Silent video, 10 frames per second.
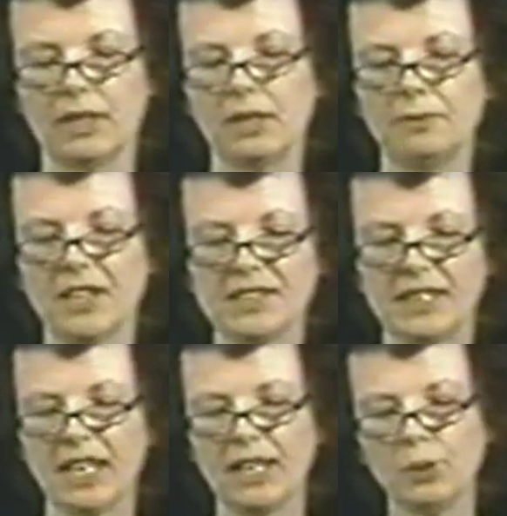The
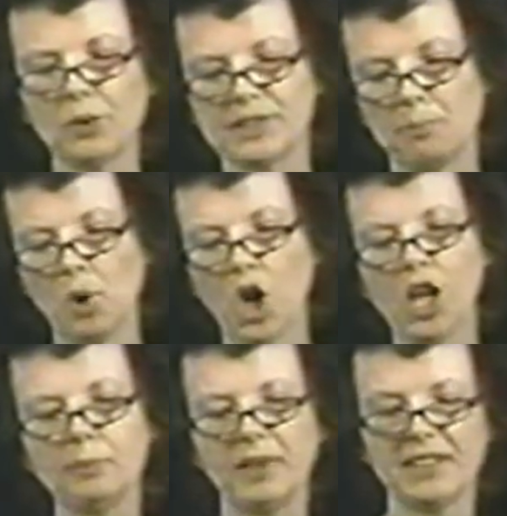investigator was
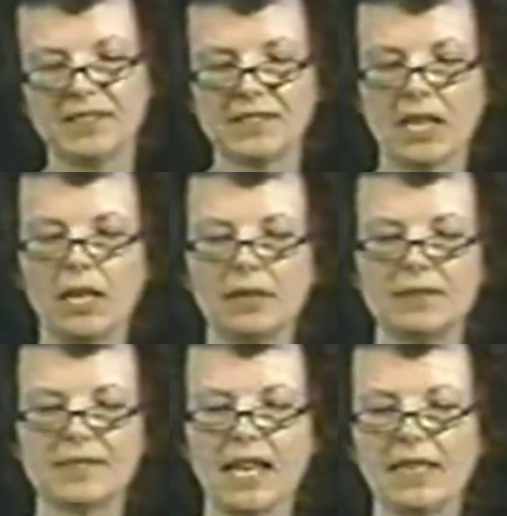appalled by the
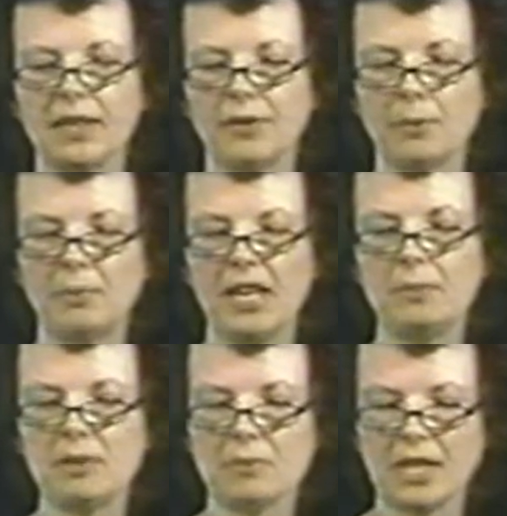sight of a
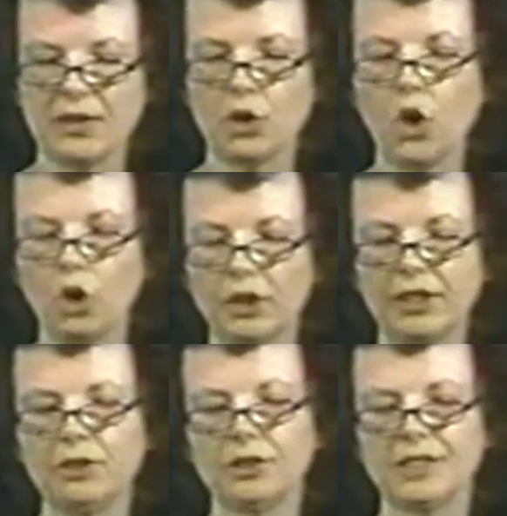baby mother
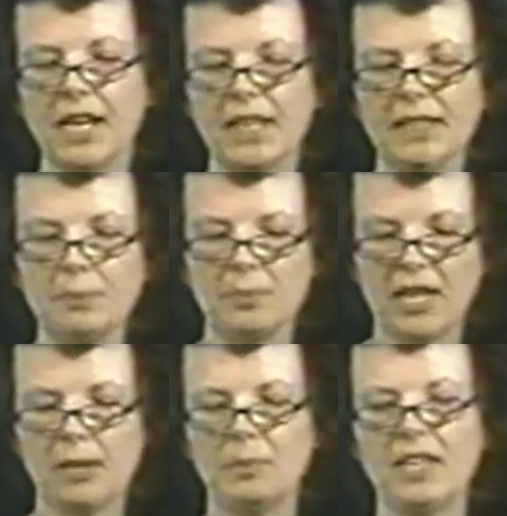holding her tiny
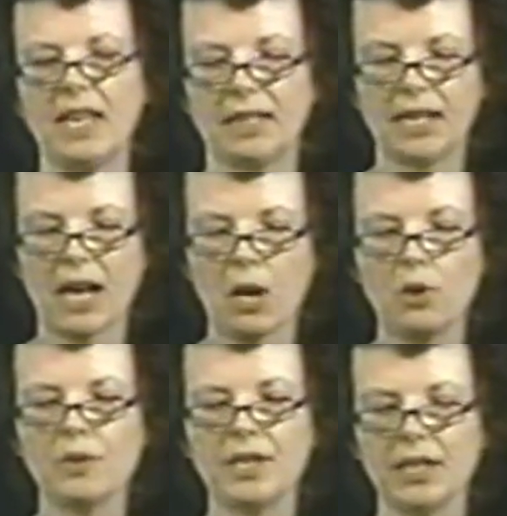baby and
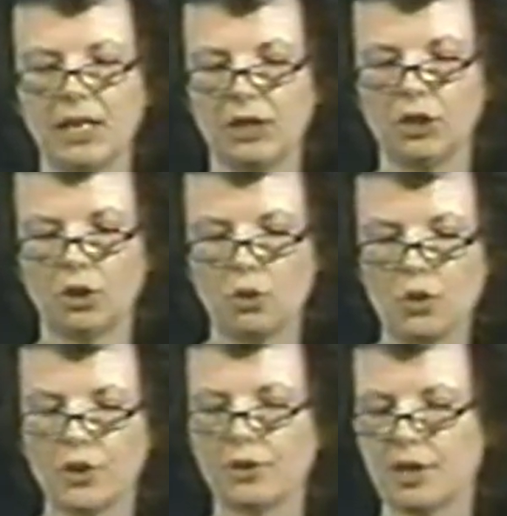cowering in the
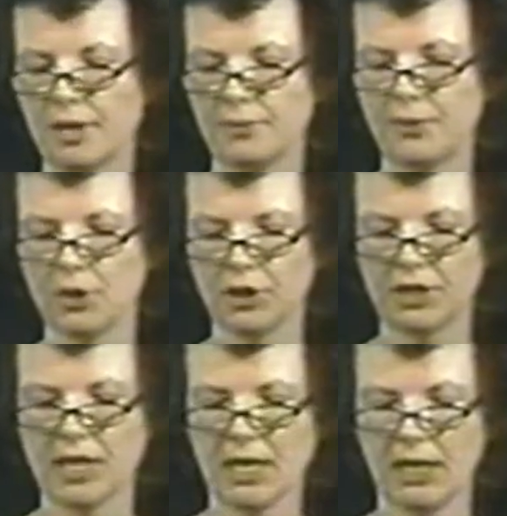corner of her
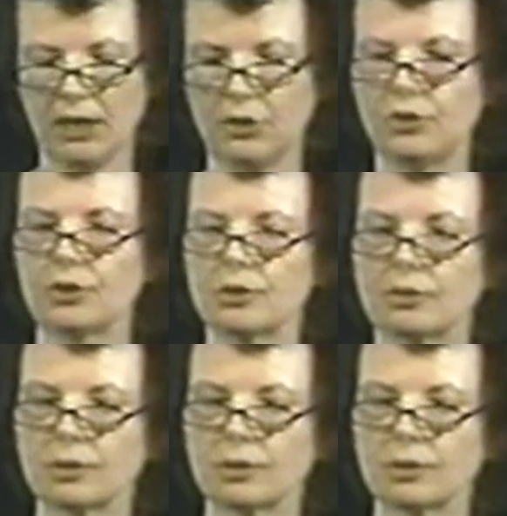cage.